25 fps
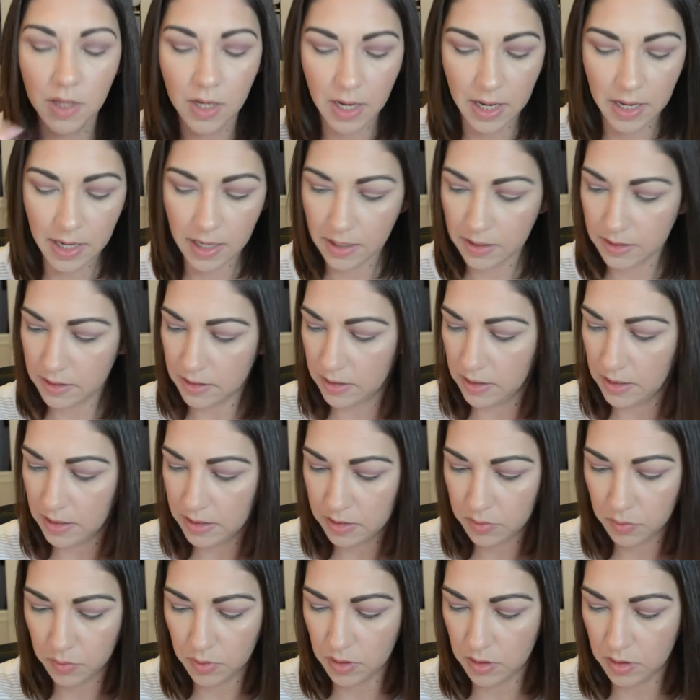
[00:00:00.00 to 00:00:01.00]
and
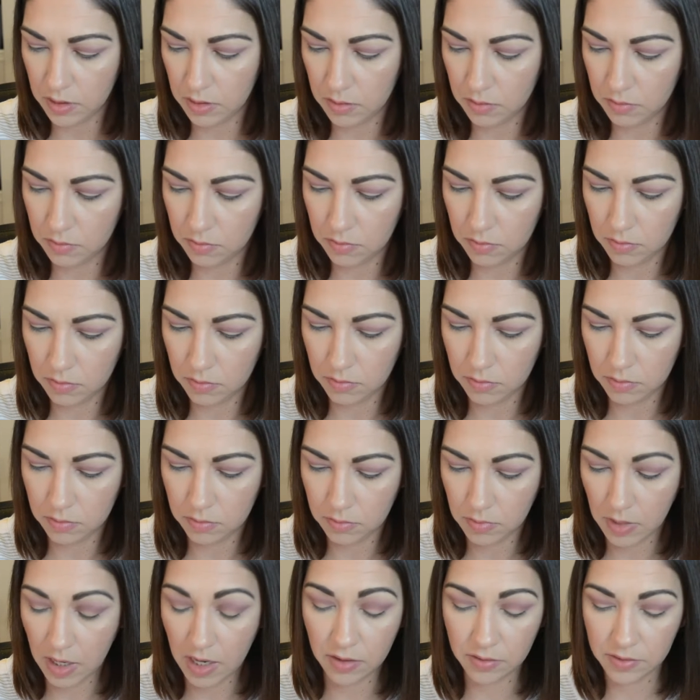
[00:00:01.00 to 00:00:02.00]
this one,
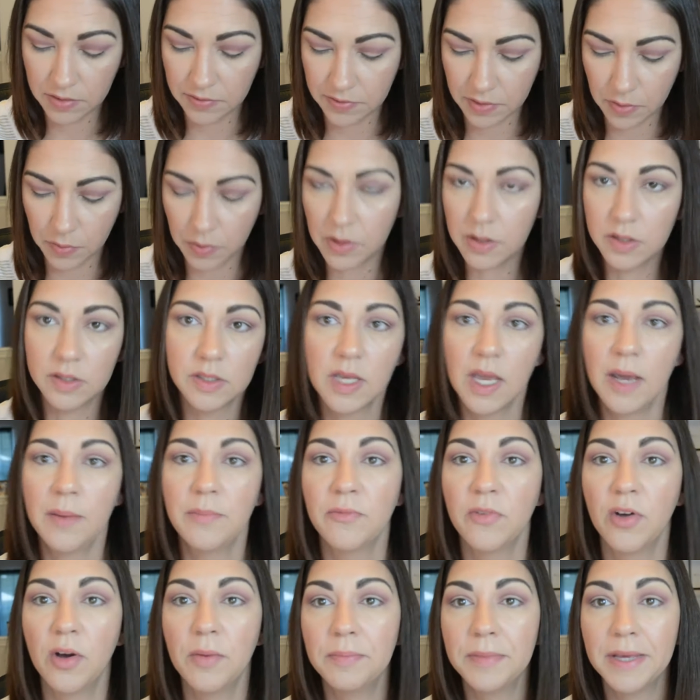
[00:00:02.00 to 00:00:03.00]
I don't even know where this came
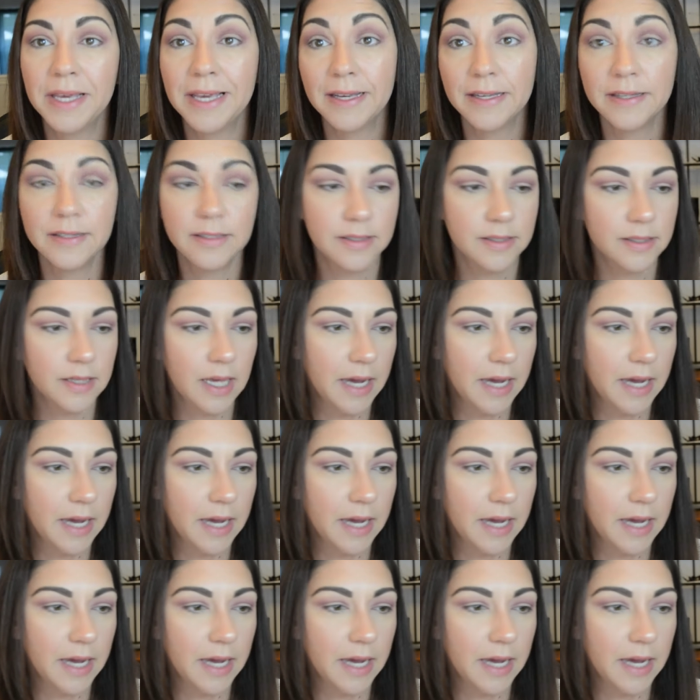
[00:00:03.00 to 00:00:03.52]
from because